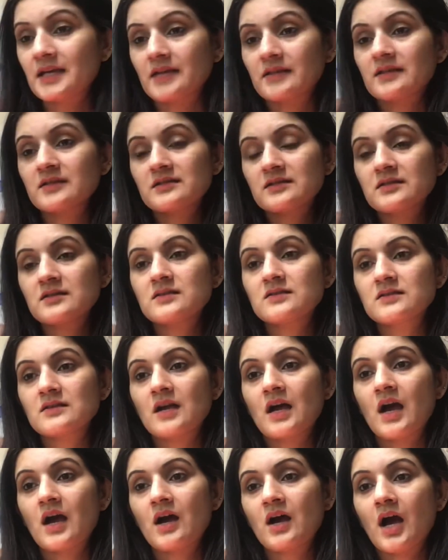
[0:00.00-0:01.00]
this is
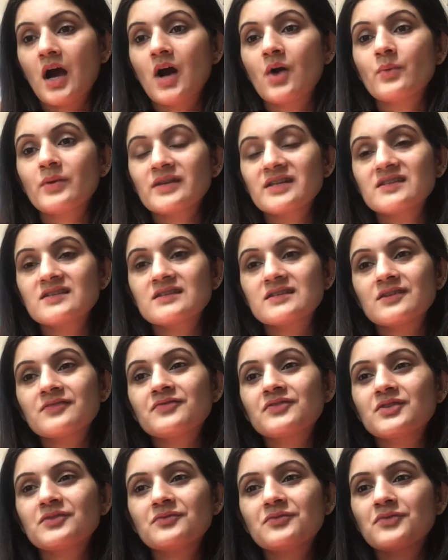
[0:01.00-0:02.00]
how it is
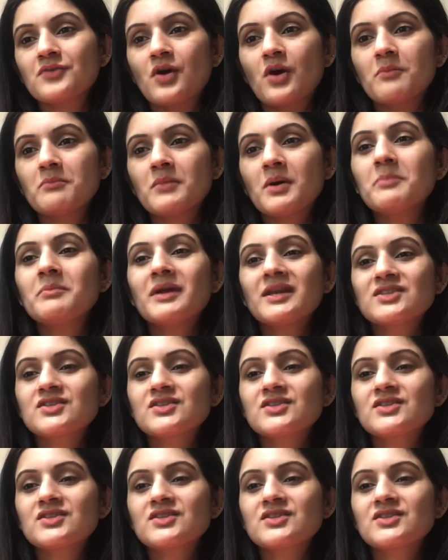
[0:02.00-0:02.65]
different from. Major